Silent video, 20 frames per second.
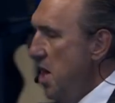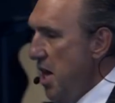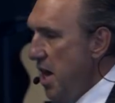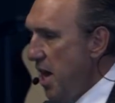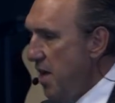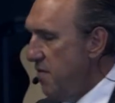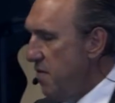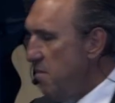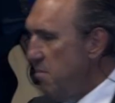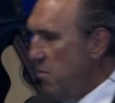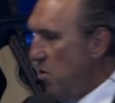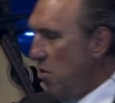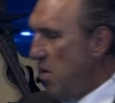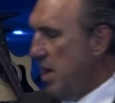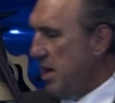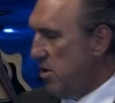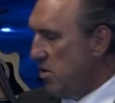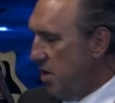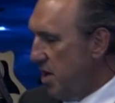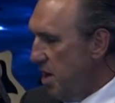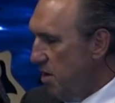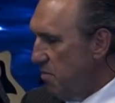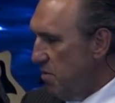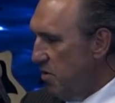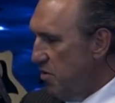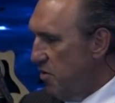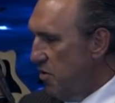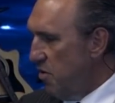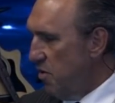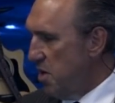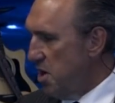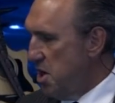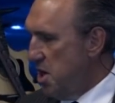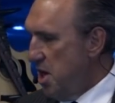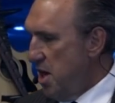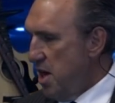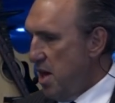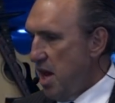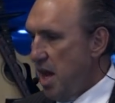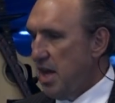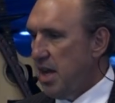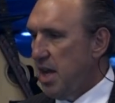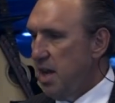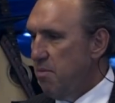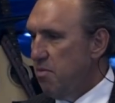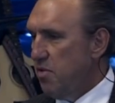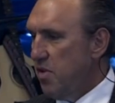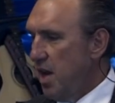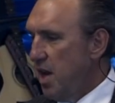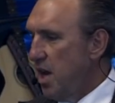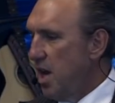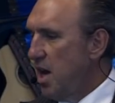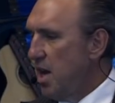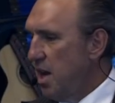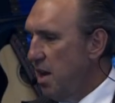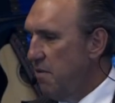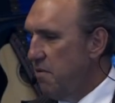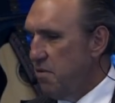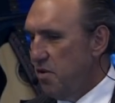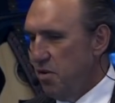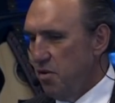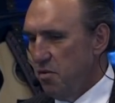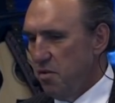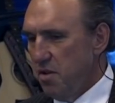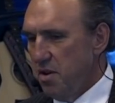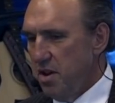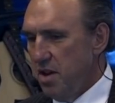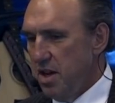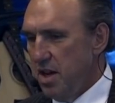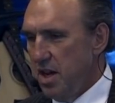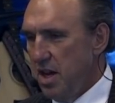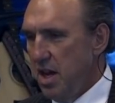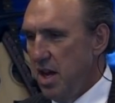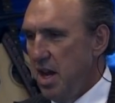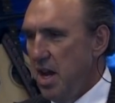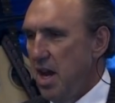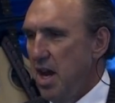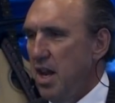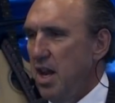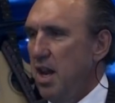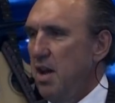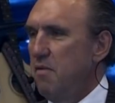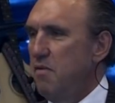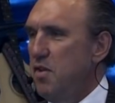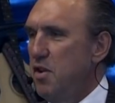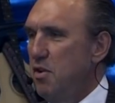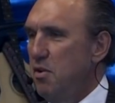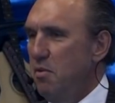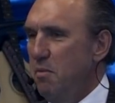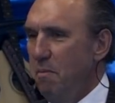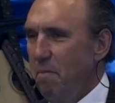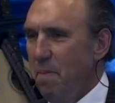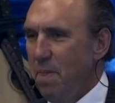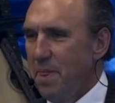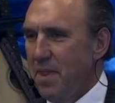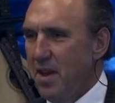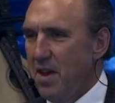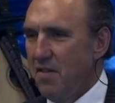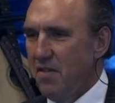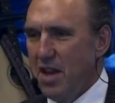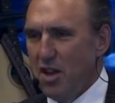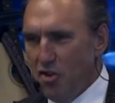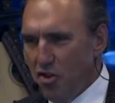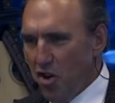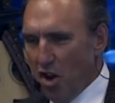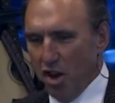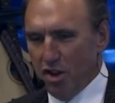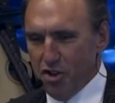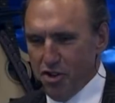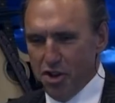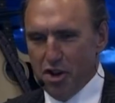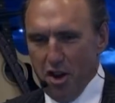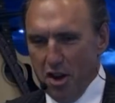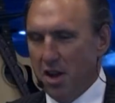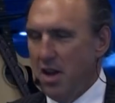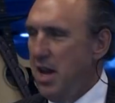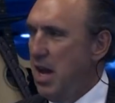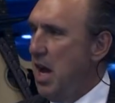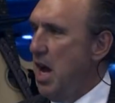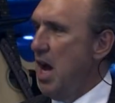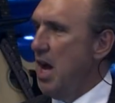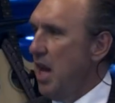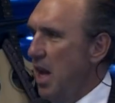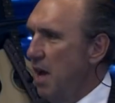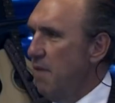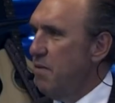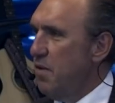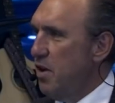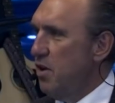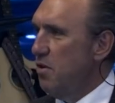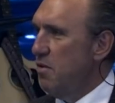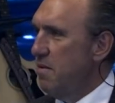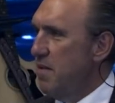And the more I got hit with joy, I kept saying, I love you. I love you. They shock, shock. I love you.